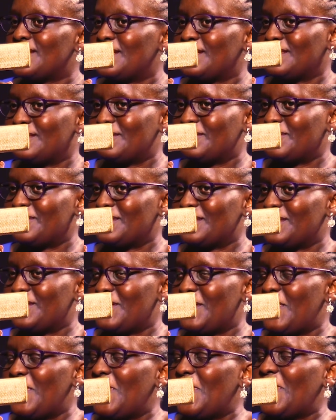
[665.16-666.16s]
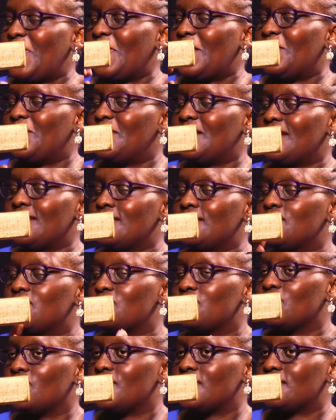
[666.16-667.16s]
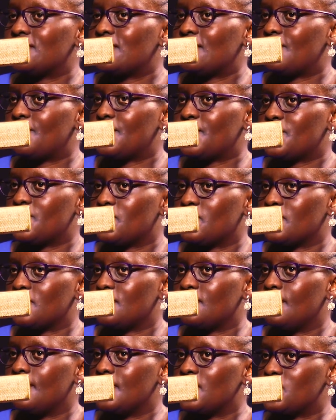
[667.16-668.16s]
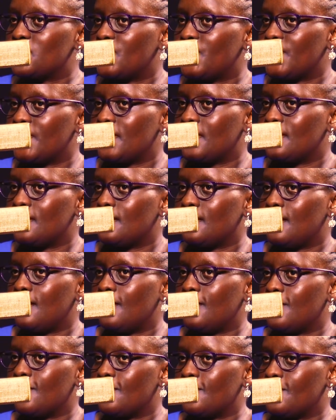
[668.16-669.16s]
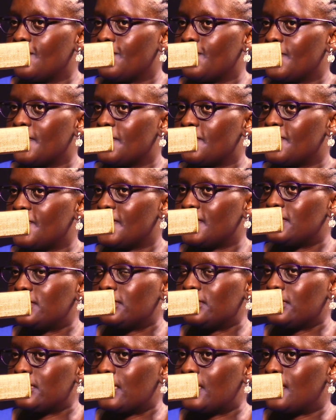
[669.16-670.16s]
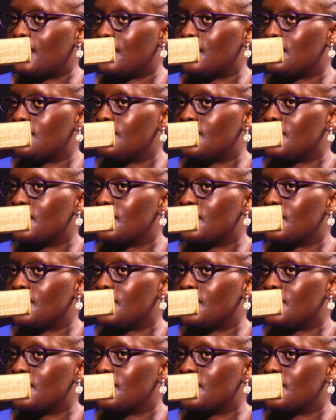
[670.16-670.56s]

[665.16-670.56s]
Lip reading: high speed. What I need to know is the period between the first, the second